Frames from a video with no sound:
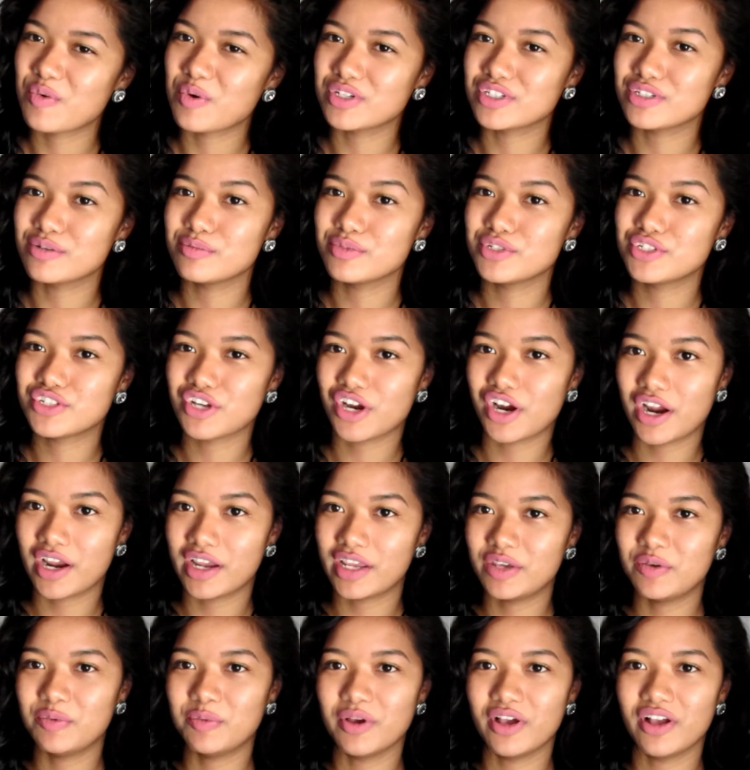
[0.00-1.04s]
which I'm sure
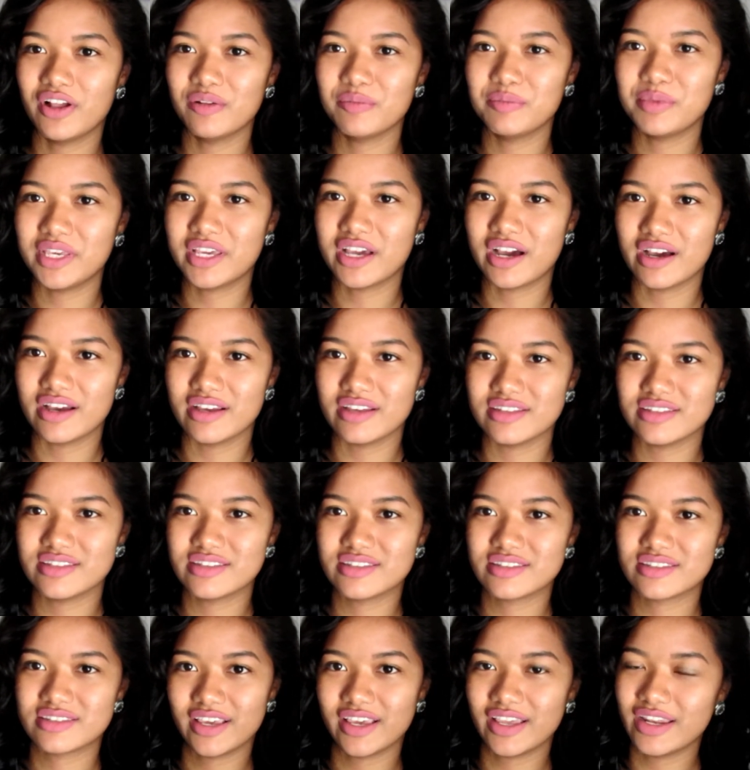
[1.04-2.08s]
he will
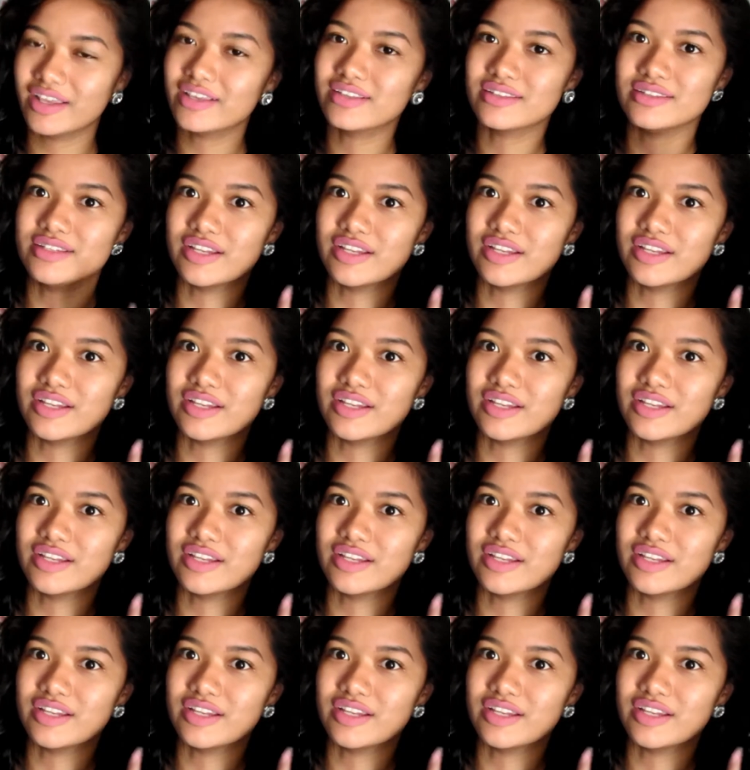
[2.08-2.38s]
because it is